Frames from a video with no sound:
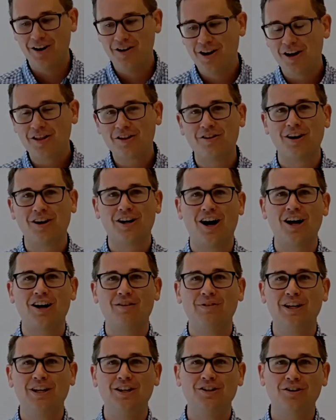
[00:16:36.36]
another
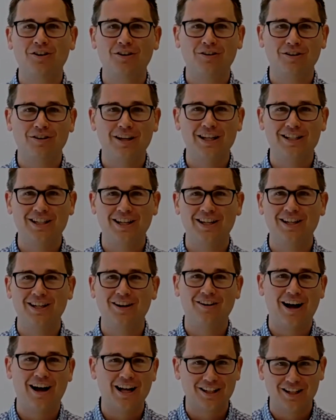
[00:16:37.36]
economy in your region.
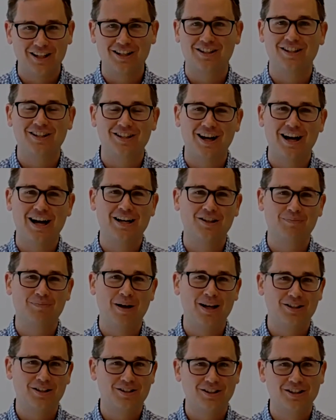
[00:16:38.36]
You're not just a China
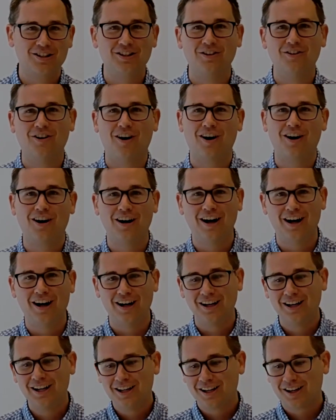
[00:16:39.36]
specialist. You
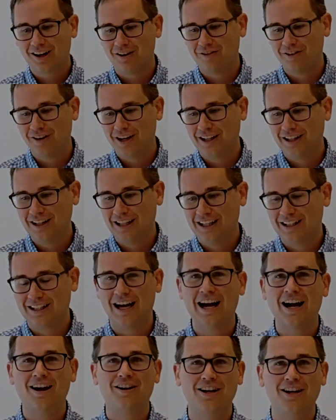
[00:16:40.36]
are covering the
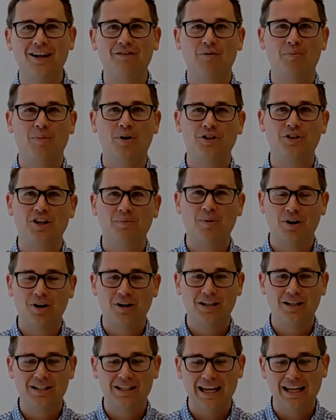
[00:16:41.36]
entirety of emerging
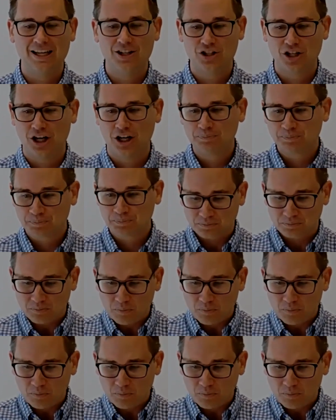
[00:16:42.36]
markets, Asia.